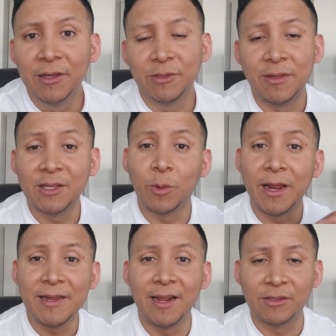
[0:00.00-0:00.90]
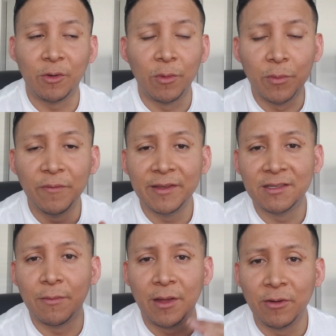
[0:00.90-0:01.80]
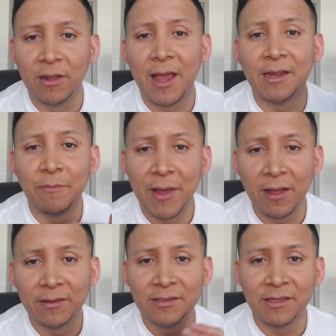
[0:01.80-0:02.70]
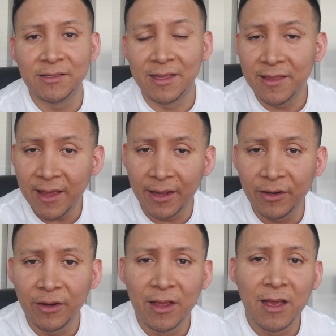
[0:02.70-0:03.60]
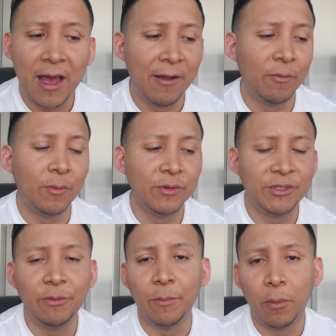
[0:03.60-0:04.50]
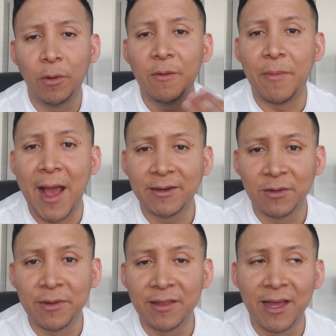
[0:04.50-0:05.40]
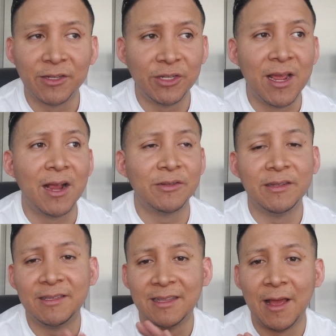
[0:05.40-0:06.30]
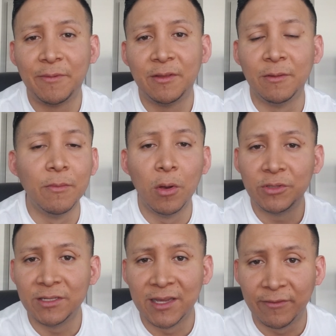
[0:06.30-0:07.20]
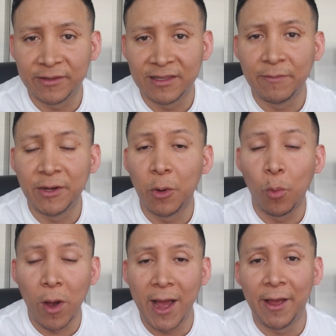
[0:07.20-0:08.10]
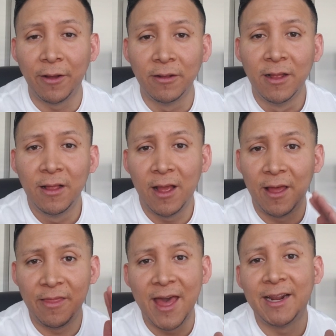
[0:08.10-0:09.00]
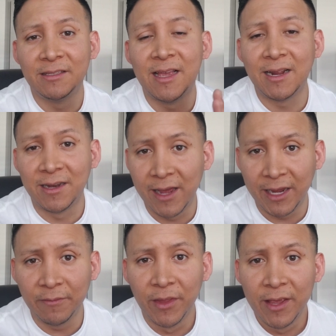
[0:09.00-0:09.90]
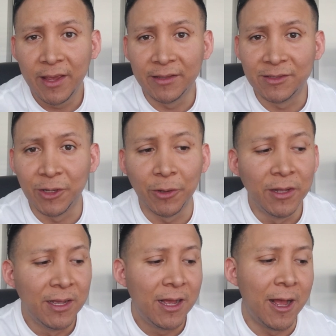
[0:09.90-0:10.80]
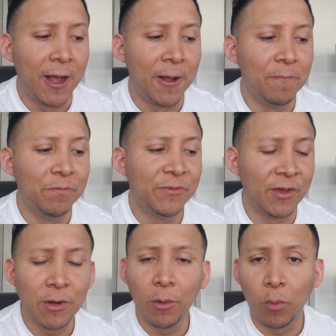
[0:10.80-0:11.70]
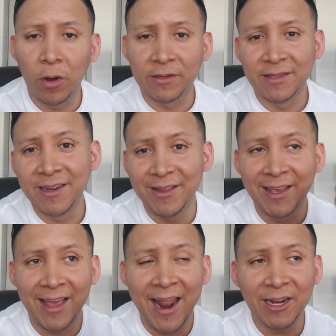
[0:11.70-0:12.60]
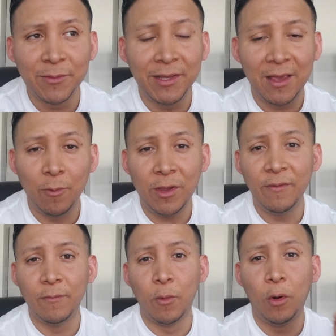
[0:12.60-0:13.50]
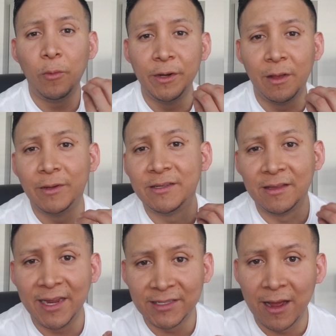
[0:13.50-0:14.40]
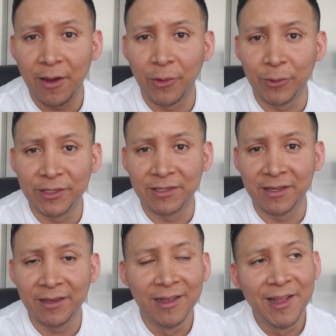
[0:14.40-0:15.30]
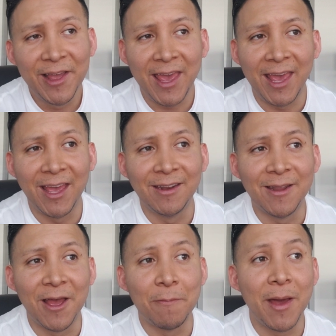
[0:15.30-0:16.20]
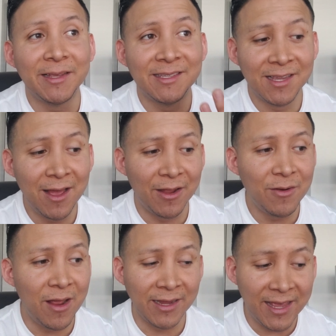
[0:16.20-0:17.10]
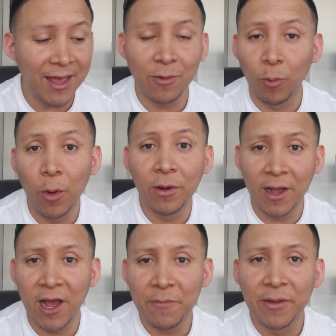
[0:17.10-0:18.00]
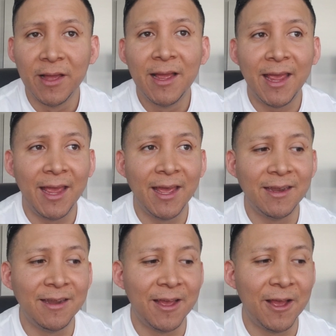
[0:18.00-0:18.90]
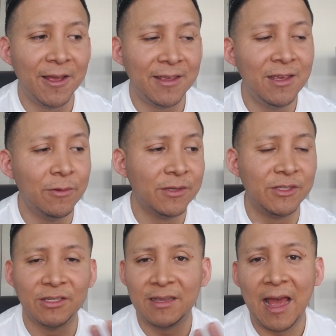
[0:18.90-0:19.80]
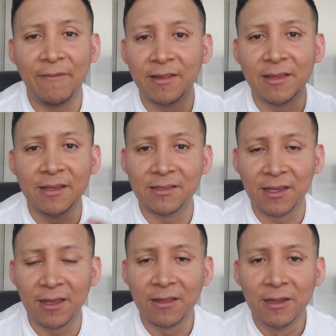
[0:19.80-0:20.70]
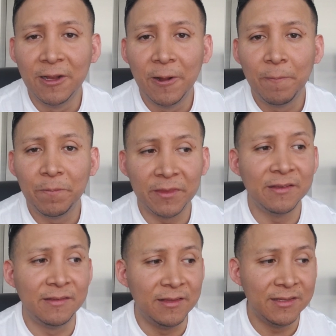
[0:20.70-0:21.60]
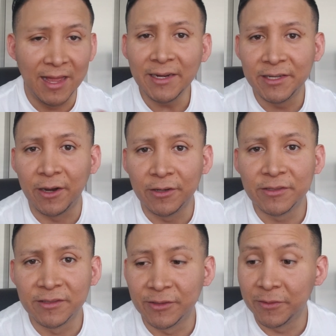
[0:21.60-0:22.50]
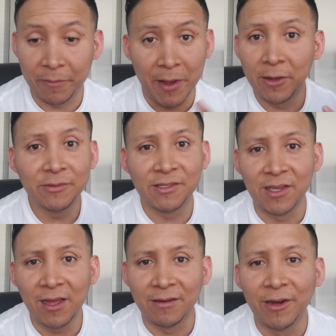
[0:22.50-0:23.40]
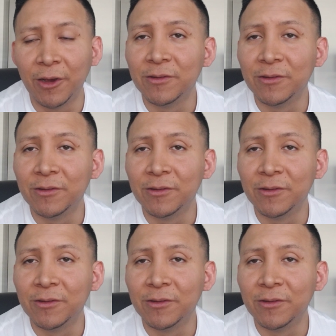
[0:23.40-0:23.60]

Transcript: So that's what I did. I started removing some underlying imbalances. And then I, she reported back to me that she actually slept the most she's ever slept in a while uh, that exact night. And so, um, so I know it works. And then it, it actually became even more real. I went to Lake Tahoe recently, and uh, my son again woke up, and uh, he was just having these uh, these these night terrors. And so, like my own son, you know.